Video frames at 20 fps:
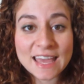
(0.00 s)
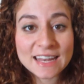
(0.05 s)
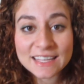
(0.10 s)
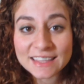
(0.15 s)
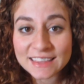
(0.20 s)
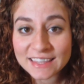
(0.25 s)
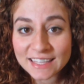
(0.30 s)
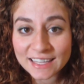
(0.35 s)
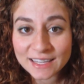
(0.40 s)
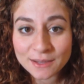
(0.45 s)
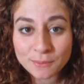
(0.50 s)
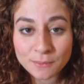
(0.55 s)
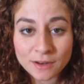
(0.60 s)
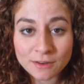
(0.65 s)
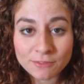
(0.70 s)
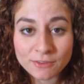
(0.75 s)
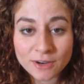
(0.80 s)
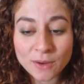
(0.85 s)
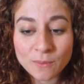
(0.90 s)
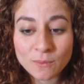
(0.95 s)
anything
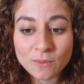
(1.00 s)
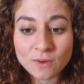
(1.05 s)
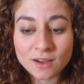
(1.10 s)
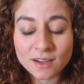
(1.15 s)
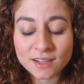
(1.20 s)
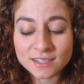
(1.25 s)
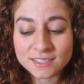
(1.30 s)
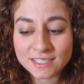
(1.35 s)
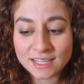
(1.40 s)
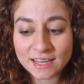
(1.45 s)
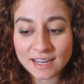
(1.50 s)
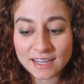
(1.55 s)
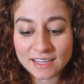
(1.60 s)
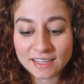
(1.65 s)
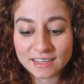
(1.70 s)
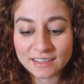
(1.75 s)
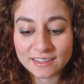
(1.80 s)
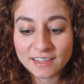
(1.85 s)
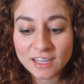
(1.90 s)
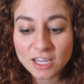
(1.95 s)
whenever I want and I
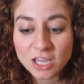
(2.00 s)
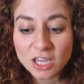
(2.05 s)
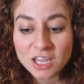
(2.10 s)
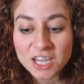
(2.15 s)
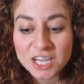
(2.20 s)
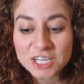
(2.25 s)
can